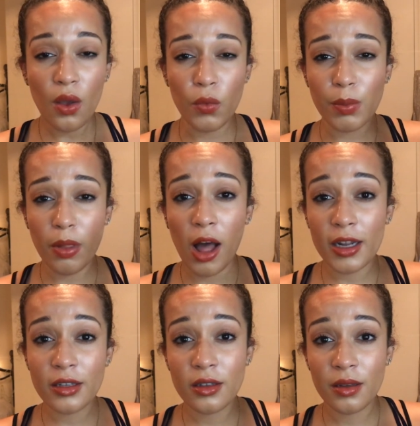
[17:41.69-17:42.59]
with
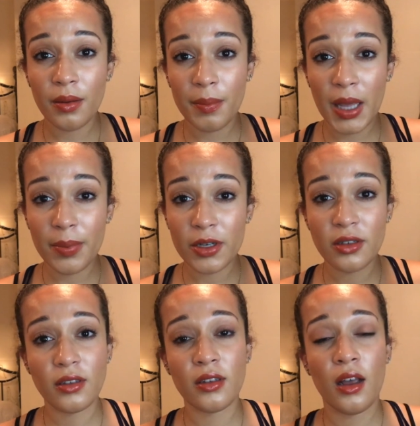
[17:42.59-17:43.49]
blotting
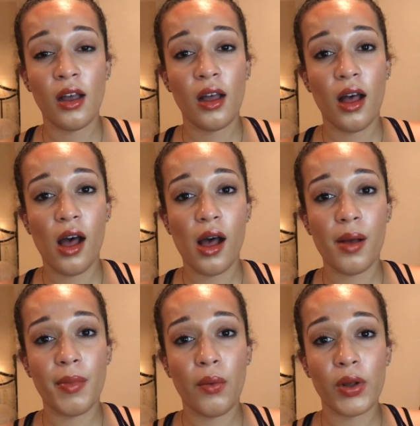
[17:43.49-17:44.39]
papers.
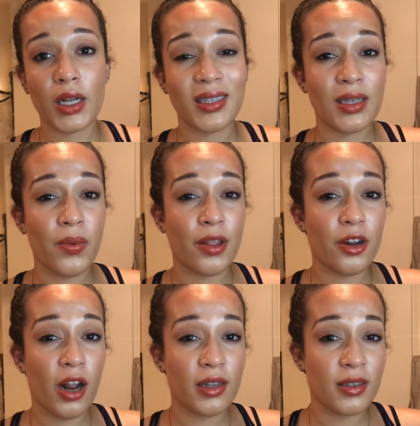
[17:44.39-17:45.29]
I want to see whether
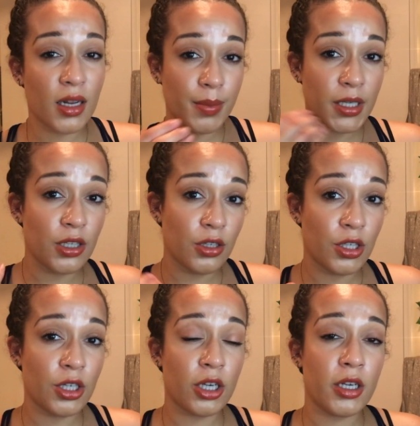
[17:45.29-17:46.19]
or not it's going to be
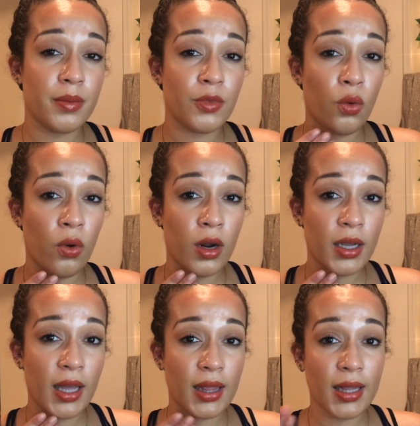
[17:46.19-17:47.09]
disturbed or
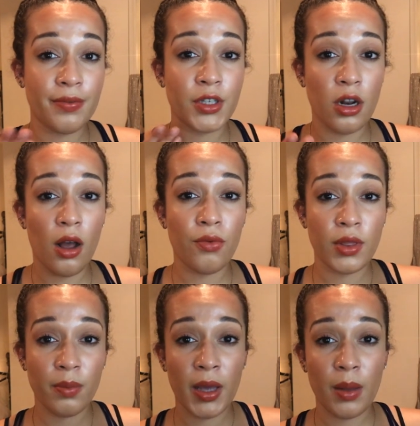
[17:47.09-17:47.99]
get lifted off
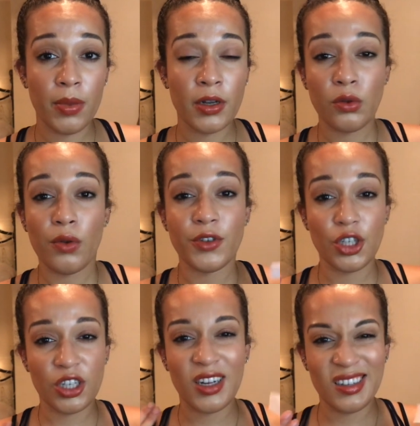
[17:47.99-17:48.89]
with the papers, or if
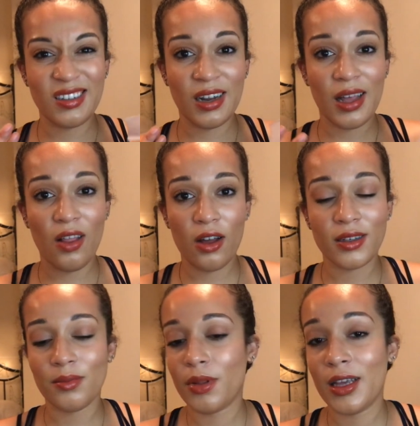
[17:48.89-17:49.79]
it's just going to stay
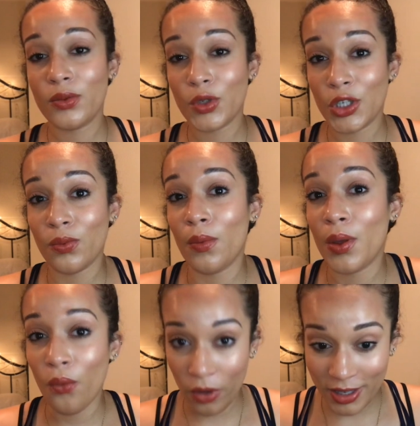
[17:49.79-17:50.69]
locked in place, which is what
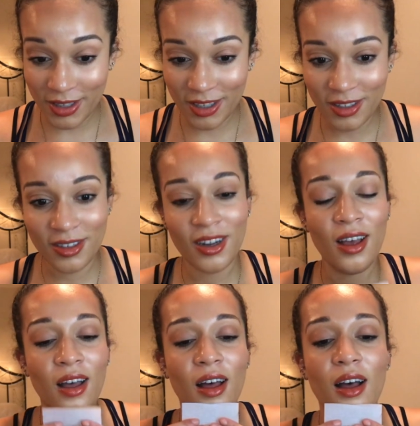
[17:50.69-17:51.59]
we want.
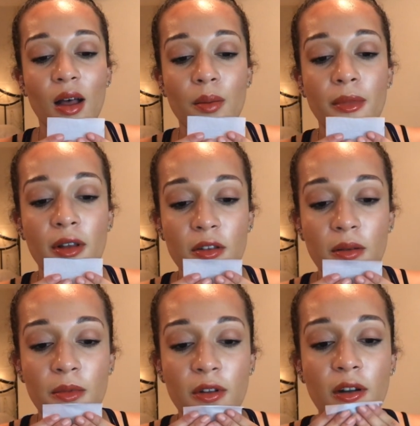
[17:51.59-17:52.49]

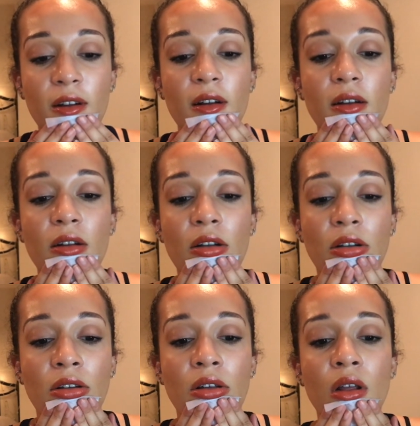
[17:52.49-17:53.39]
So I'm going to start
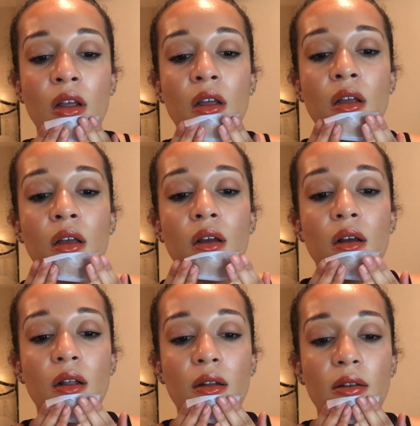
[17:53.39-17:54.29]

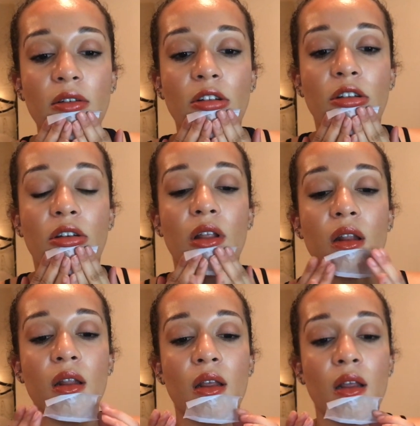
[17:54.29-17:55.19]
with my chin,